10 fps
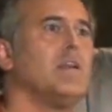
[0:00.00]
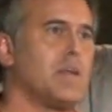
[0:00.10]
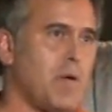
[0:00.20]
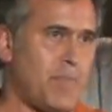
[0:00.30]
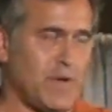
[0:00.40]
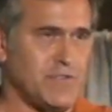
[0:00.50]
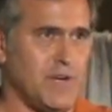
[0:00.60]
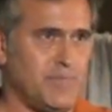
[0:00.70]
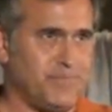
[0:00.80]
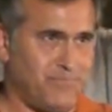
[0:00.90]
Come up here,
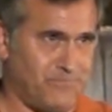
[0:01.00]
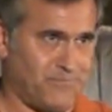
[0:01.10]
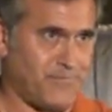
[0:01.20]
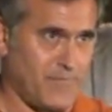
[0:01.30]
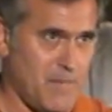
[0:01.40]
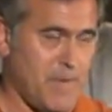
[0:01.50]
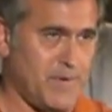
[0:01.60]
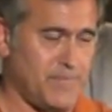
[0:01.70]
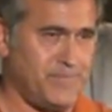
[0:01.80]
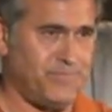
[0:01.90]
sir. Come up
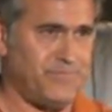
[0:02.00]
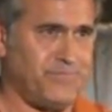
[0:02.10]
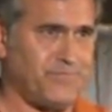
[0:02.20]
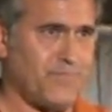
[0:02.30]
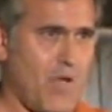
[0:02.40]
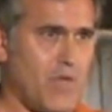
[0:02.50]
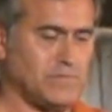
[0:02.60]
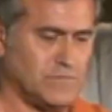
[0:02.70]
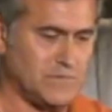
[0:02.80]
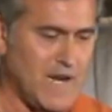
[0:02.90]
here.
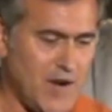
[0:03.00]
Right